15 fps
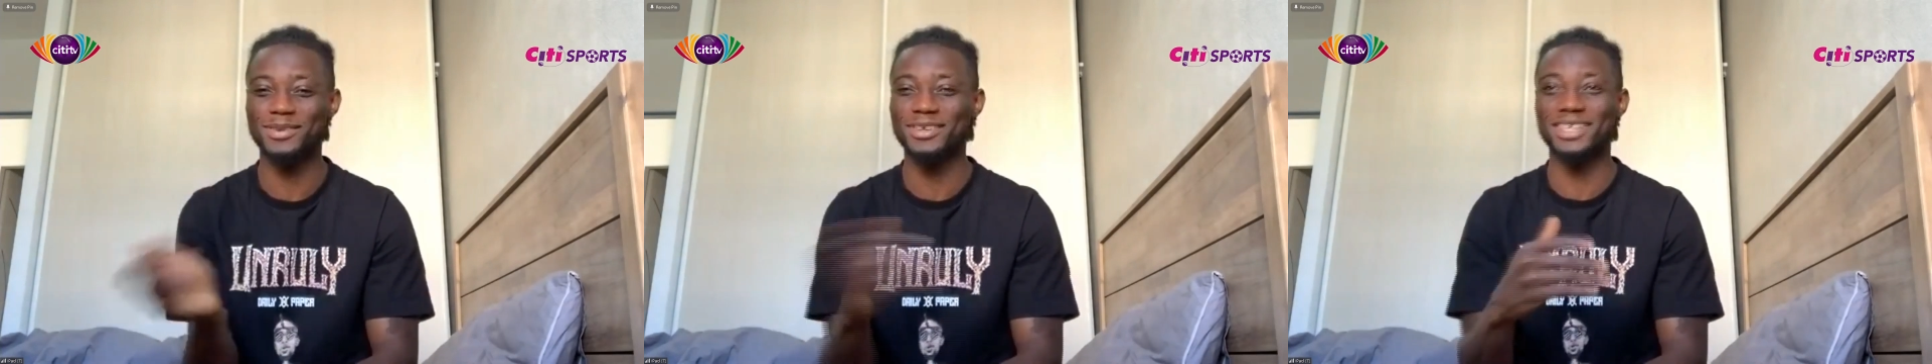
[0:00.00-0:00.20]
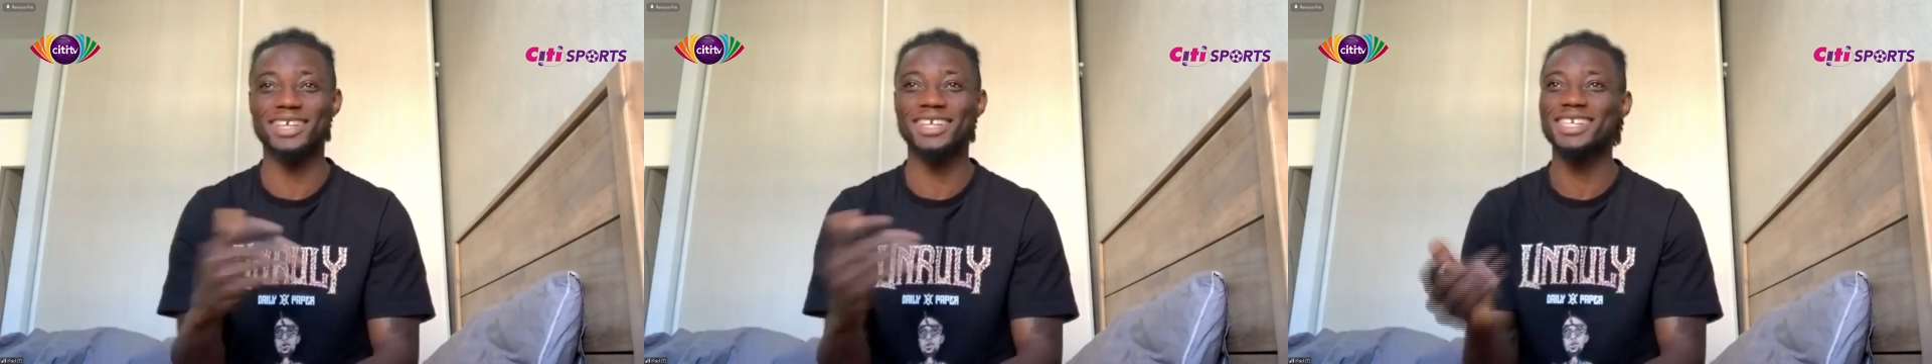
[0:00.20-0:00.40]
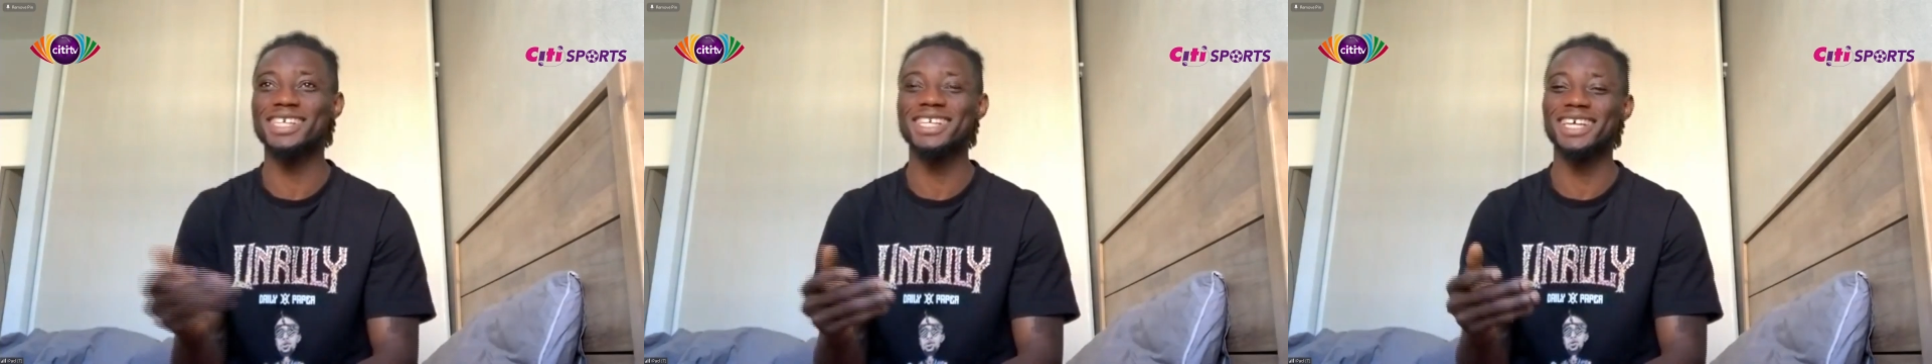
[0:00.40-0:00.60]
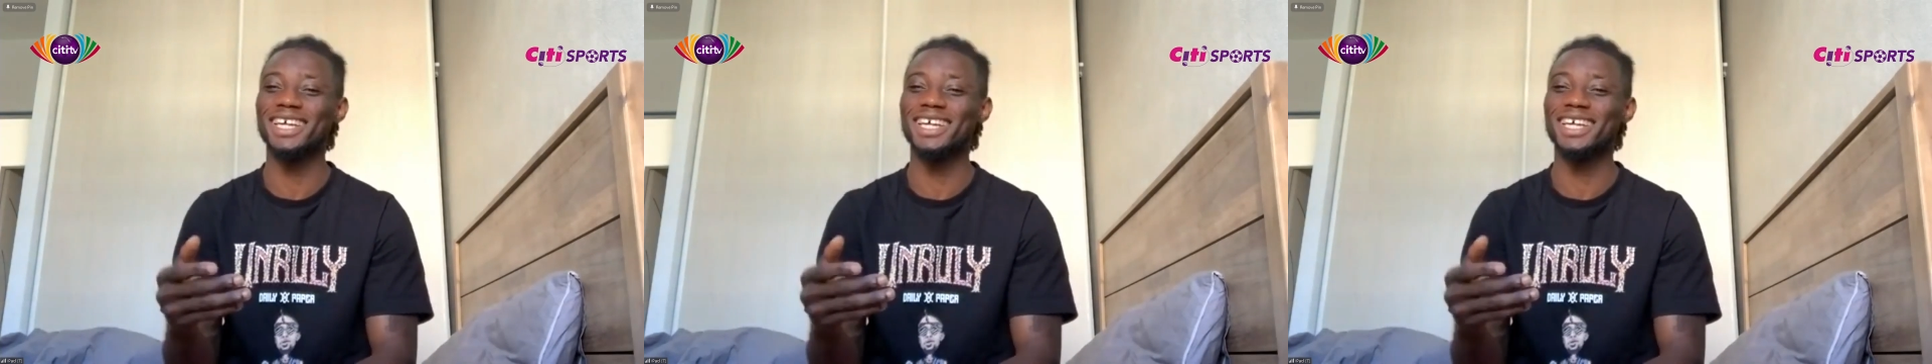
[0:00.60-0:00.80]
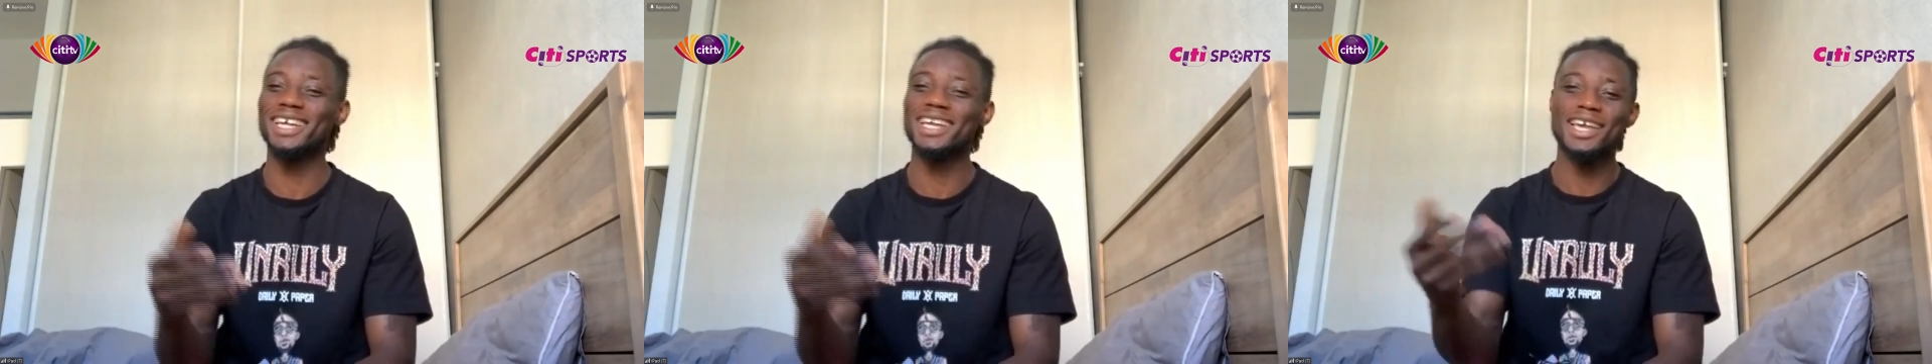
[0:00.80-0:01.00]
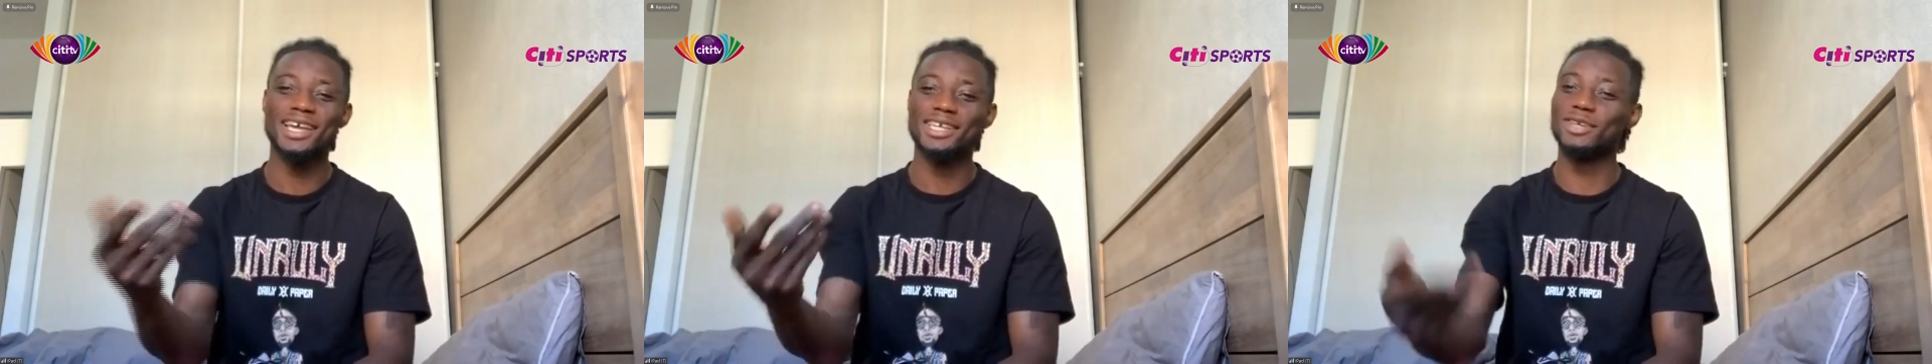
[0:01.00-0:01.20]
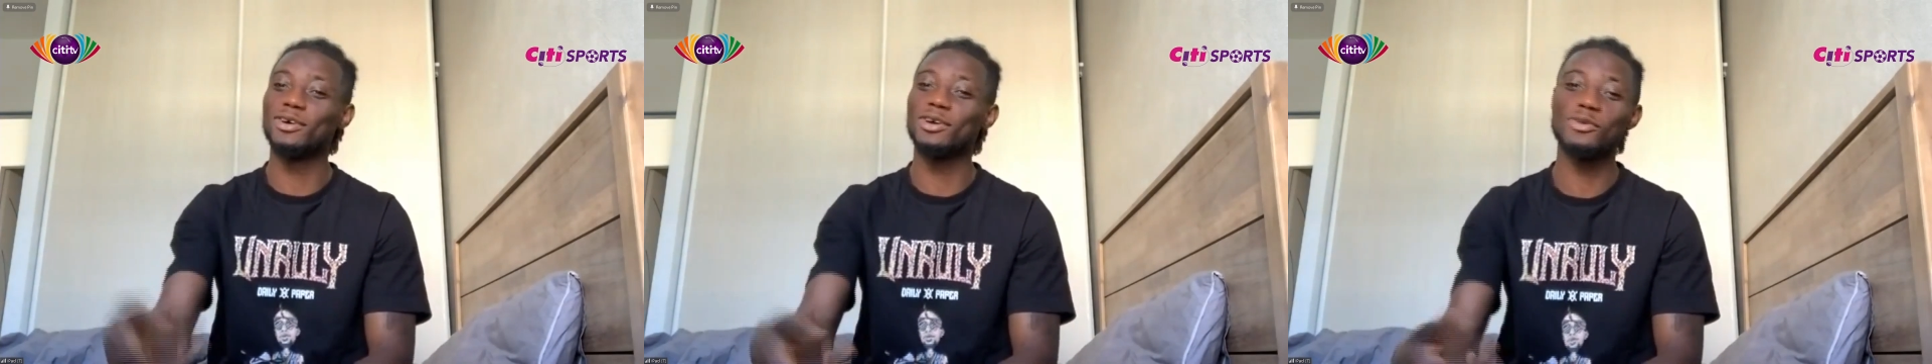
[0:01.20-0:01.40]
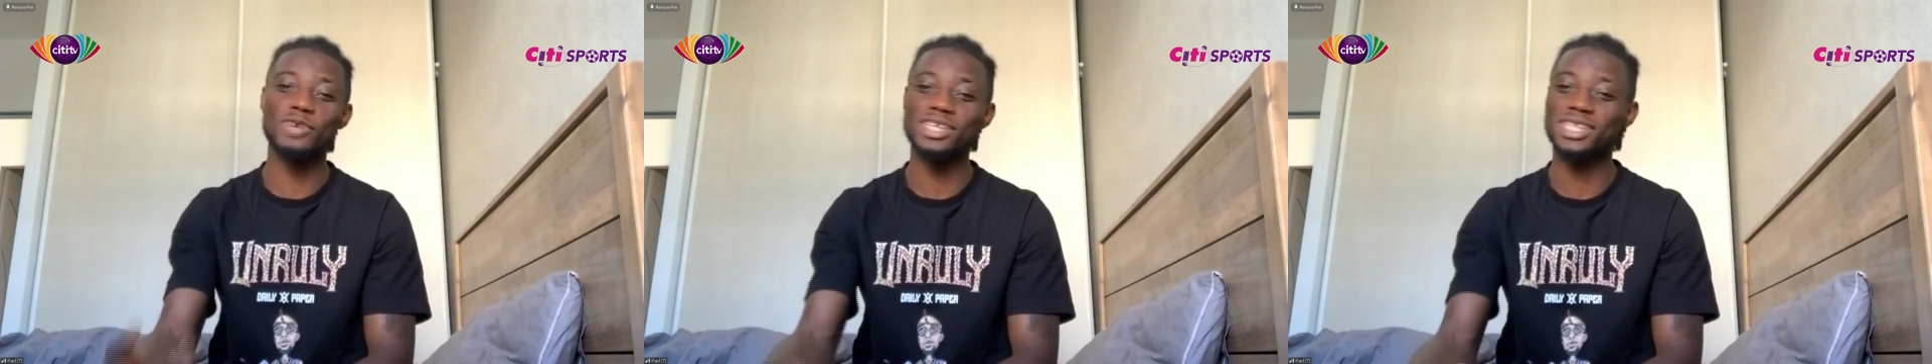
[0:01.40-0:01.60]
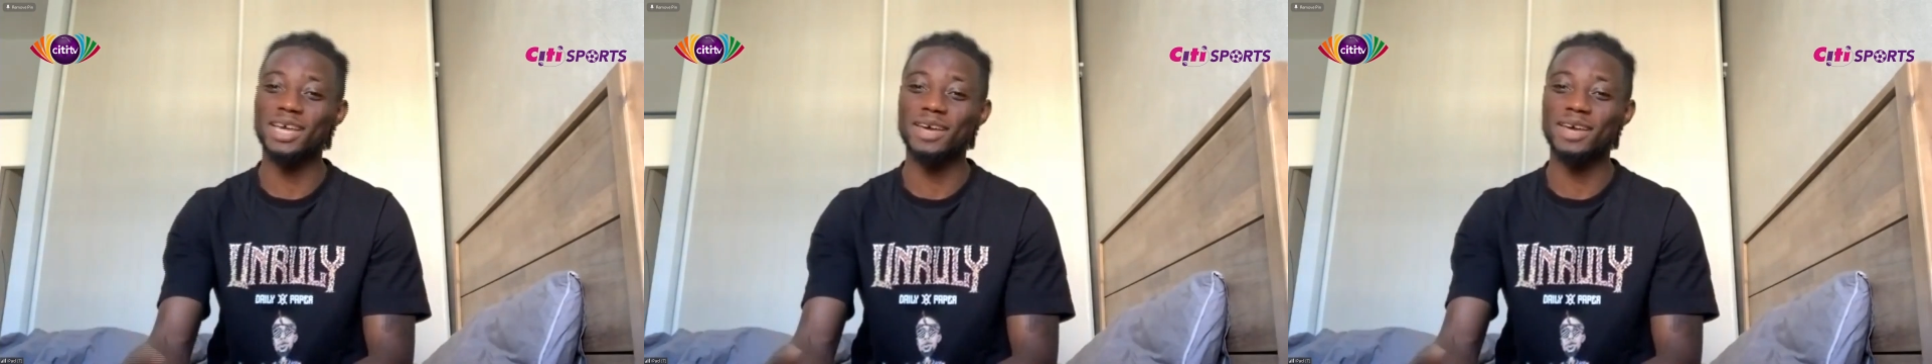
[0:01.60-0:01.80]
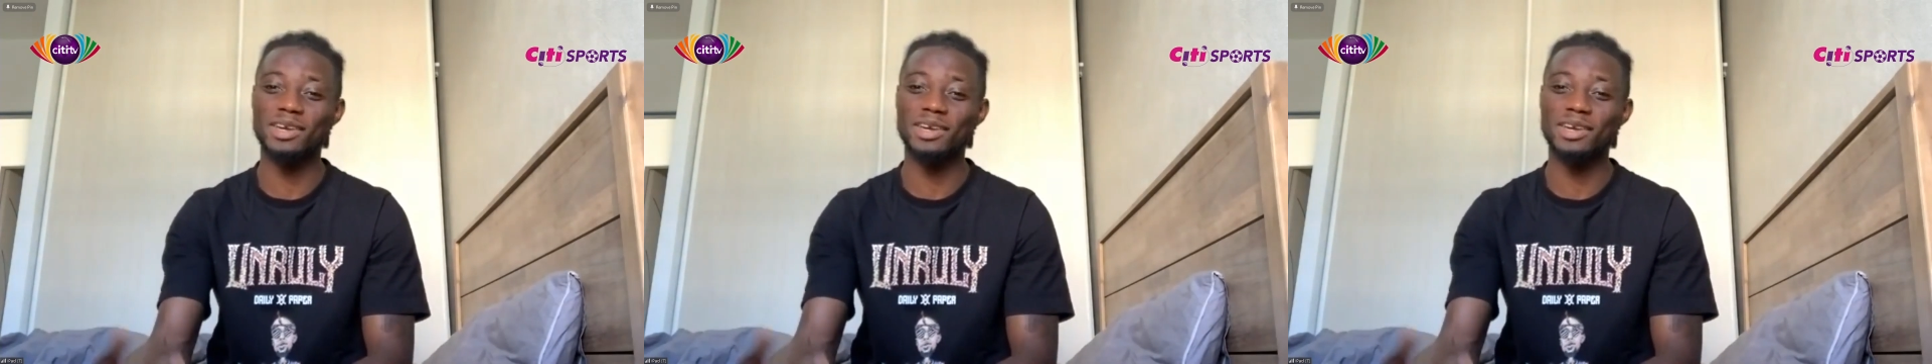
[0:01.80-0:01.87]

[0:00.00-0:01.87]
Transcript: Because at the end of the day, you're going to waste time.